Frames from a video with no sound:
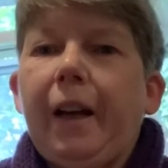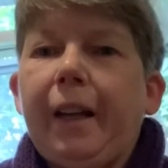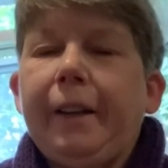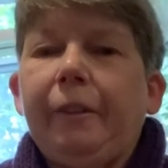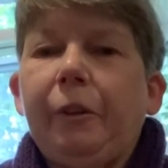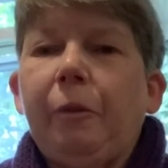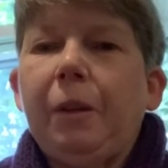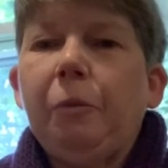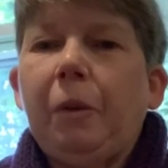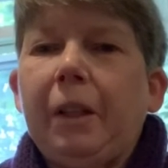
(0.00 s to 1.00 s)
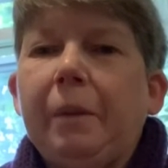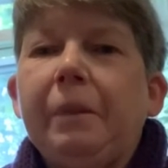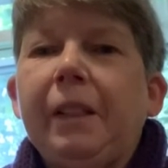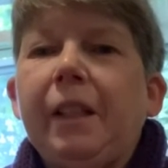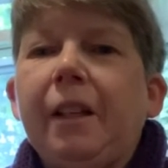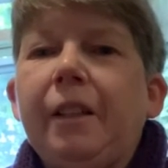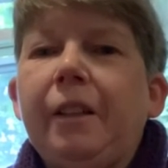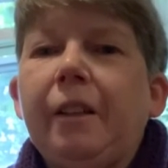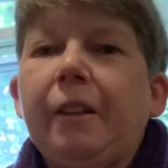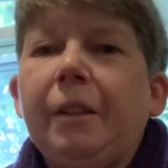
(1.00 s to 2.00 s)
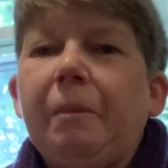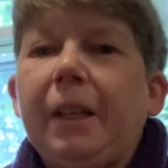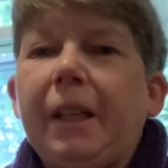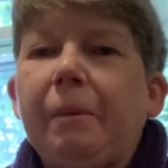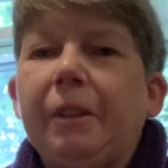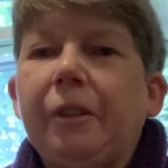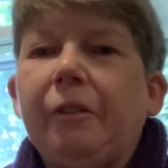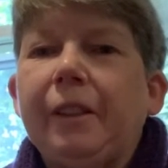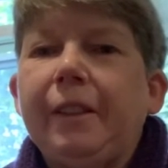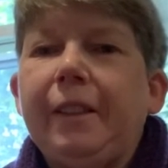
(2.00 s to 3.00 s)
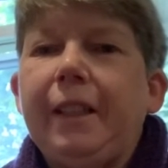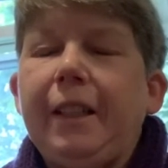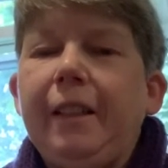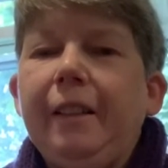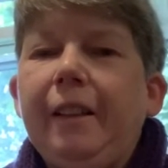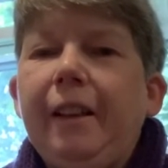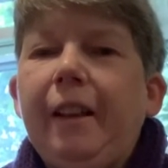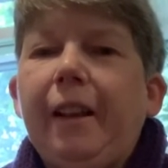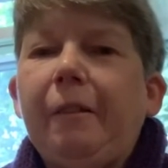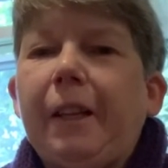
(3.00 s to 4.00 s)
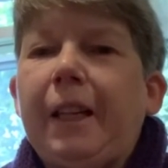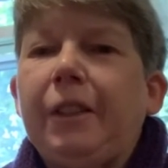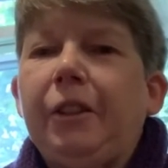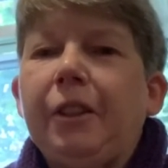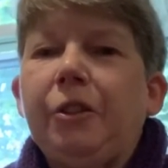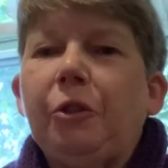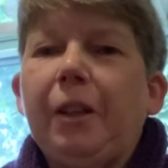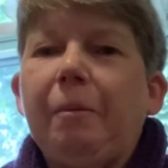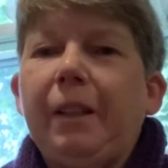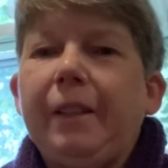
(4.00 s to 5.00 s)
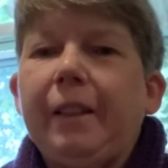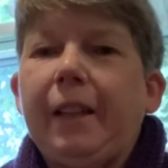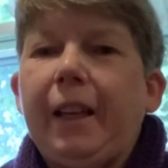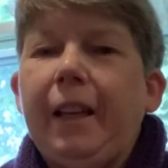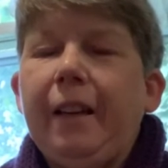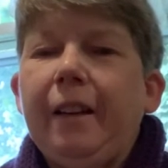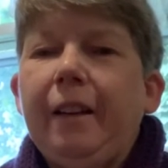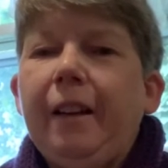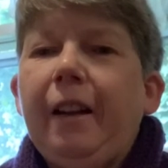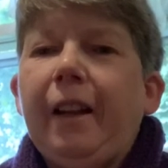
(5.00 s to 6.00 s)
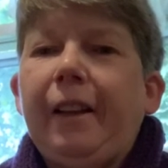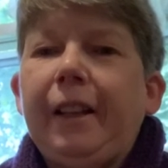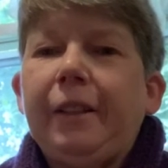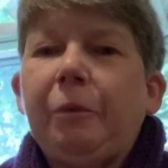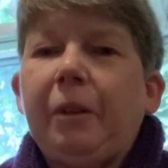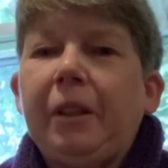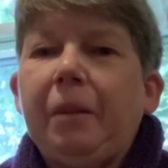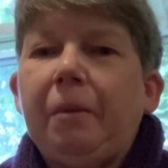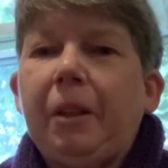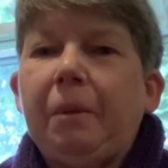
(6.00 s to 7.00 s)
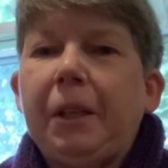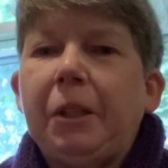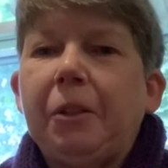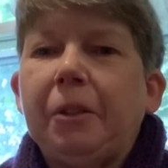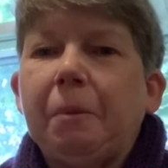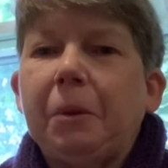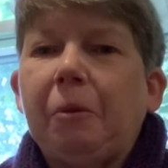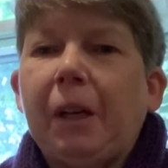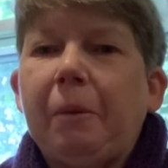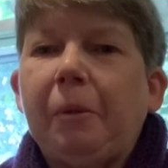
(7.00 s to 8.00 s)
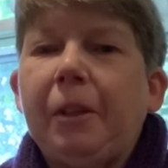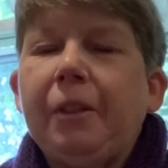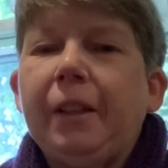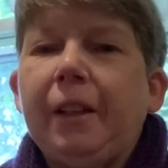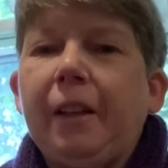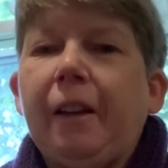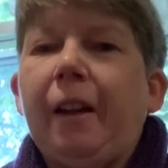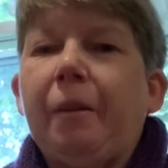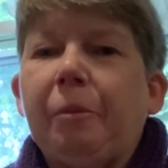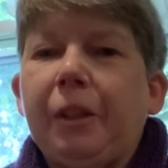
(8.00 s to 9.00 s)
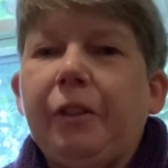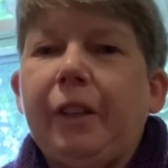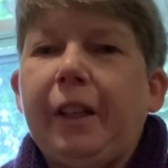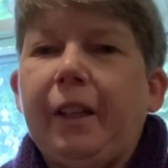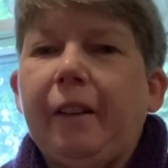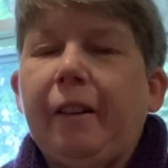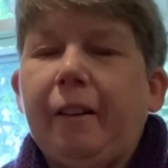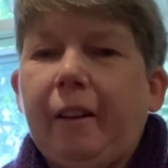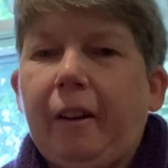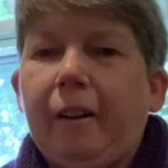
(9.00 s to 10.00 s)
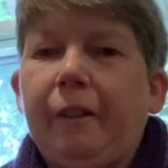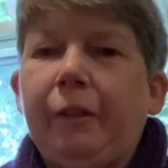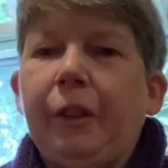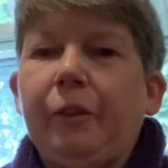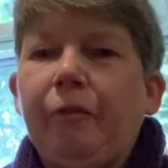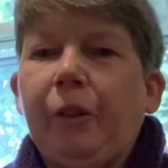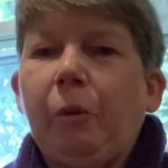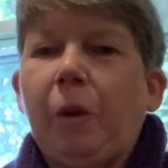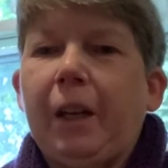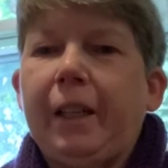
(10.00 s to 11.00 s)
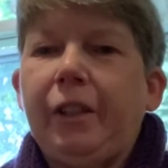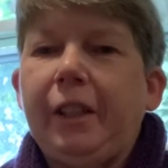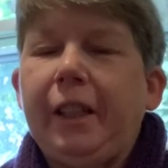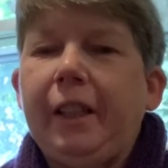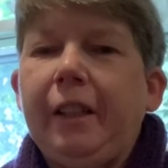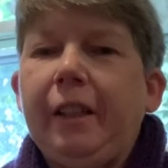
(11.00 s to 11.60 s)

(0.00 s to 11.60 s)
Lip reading: everyone, welcome to Garden Yarns. My name is Christine. Glad you could join me today. I'd like to welcome all my new subscribers and I appreciate all of you for watching.